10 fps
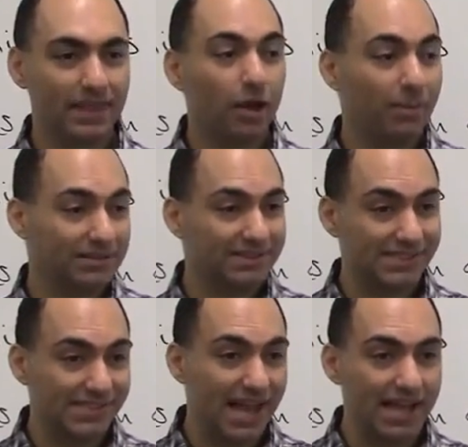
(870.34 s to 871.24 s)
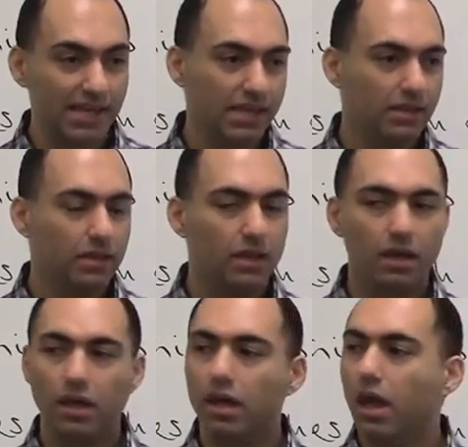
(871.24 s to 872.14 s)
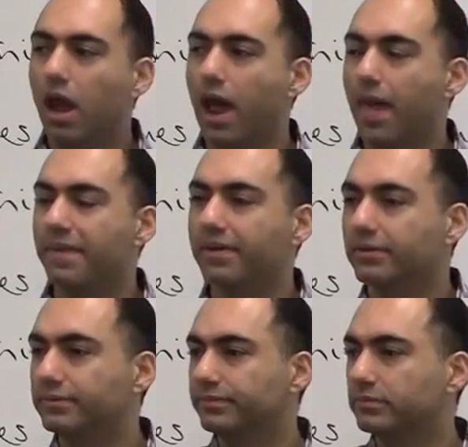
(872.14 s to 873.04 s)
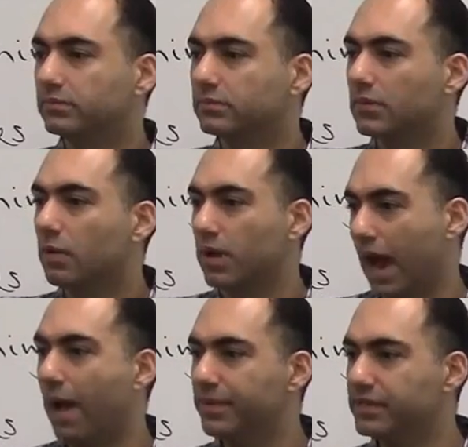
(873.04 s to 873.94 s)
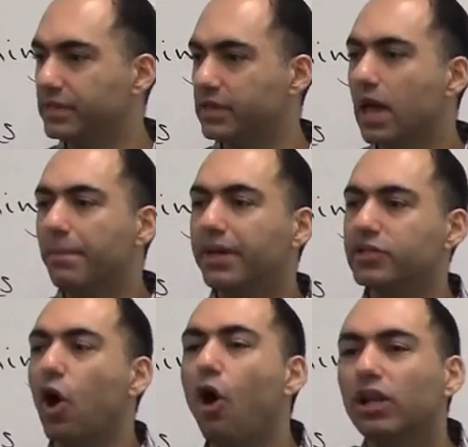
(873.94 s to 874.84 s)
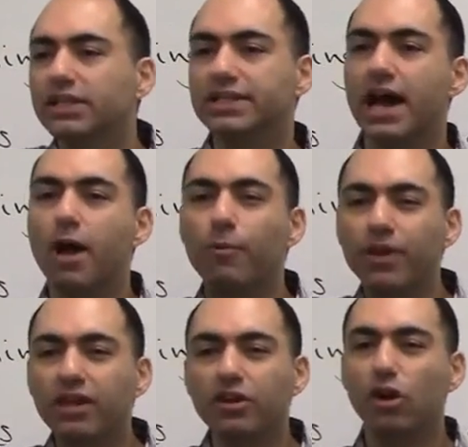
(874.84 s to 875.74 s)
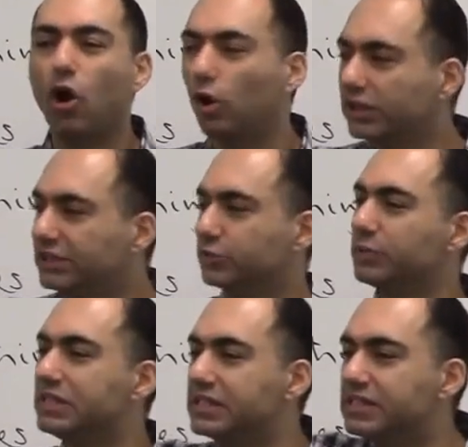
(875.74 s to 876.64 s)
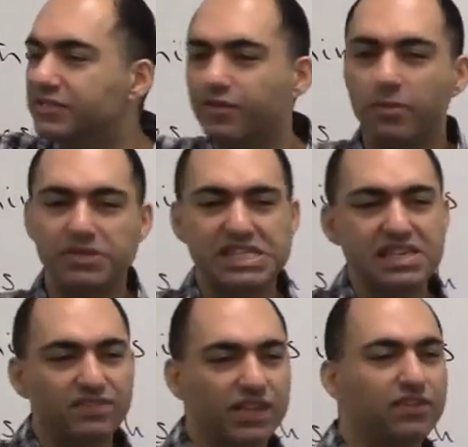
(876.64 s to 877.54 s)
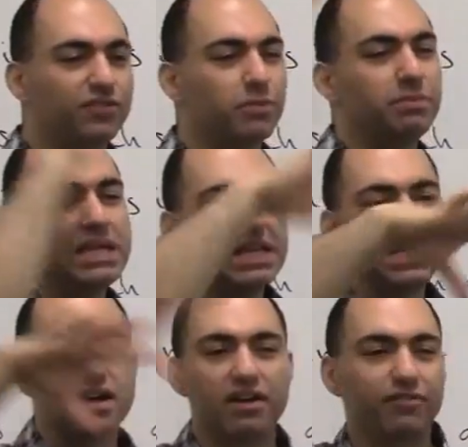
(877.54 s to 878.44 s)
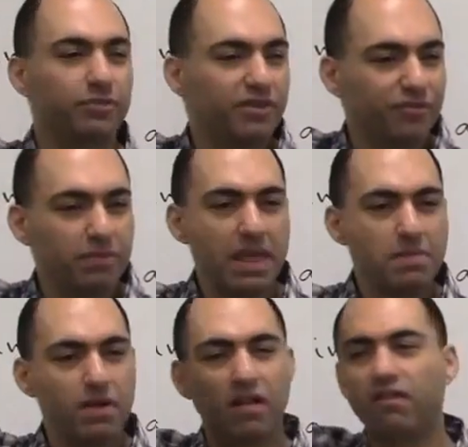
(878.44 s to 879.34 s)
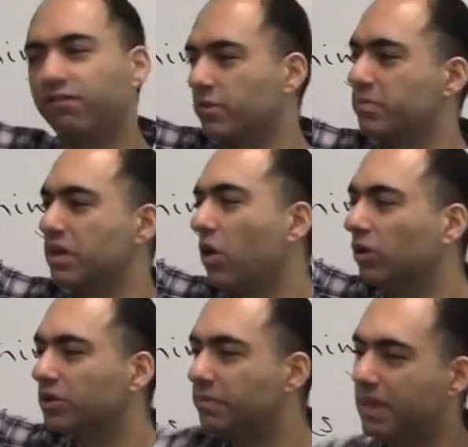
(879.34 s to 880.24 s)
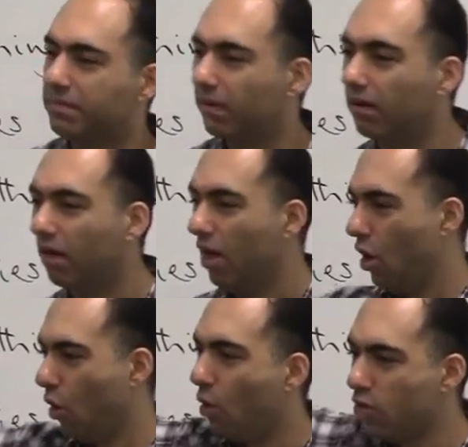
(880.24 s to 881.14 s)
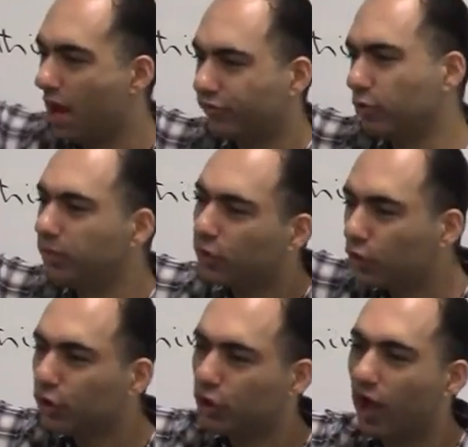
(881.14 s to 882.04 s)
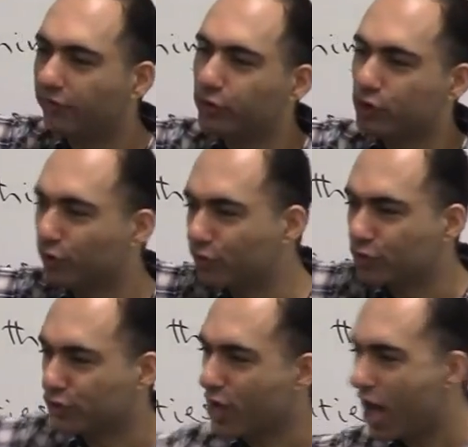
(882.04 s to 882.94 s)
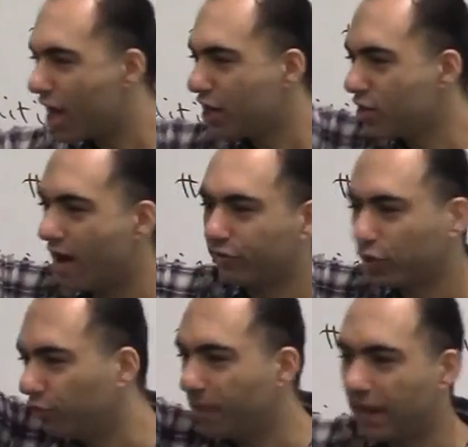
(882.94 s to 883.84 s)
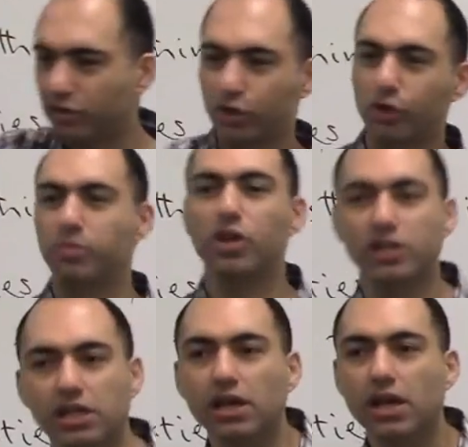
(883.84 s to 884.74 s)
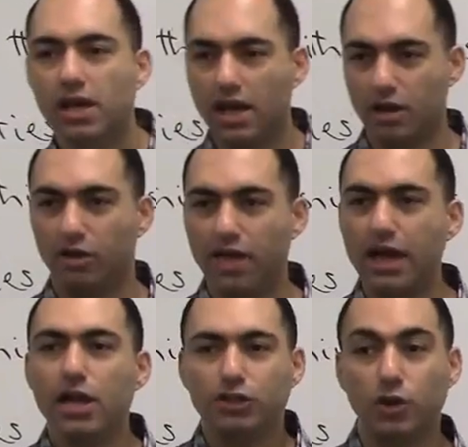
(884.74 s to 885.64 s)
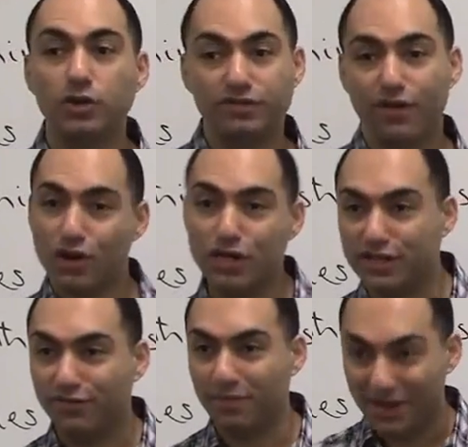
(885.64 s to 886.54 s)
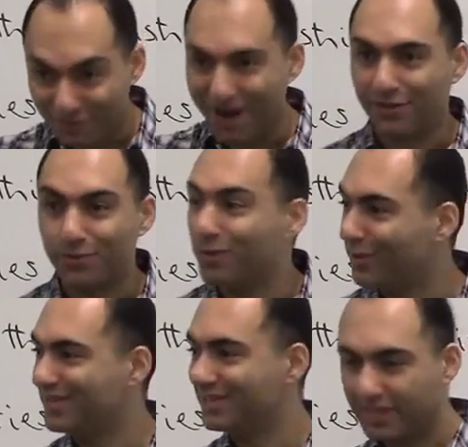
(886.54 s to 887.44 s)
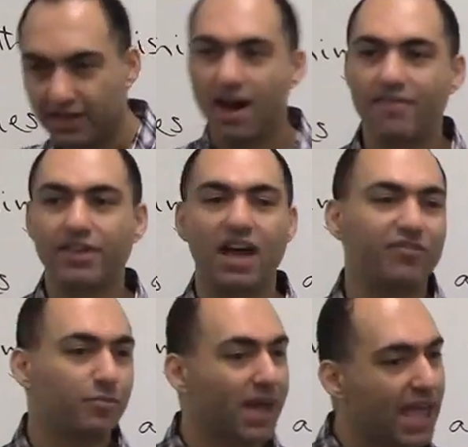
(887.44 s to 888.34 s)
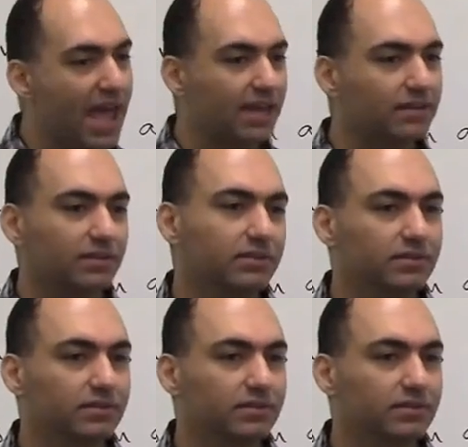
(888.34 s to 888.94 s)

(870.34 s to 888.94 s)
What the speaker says: about the society. And what happens is, because all the time we hear all these reasons from TV, from media, from different people, from the older people, oh, you have to be good, you have to serve the society, you have to give back to the community, and all that. So it's very easy for me to write 3 reasons like off the cuff of my head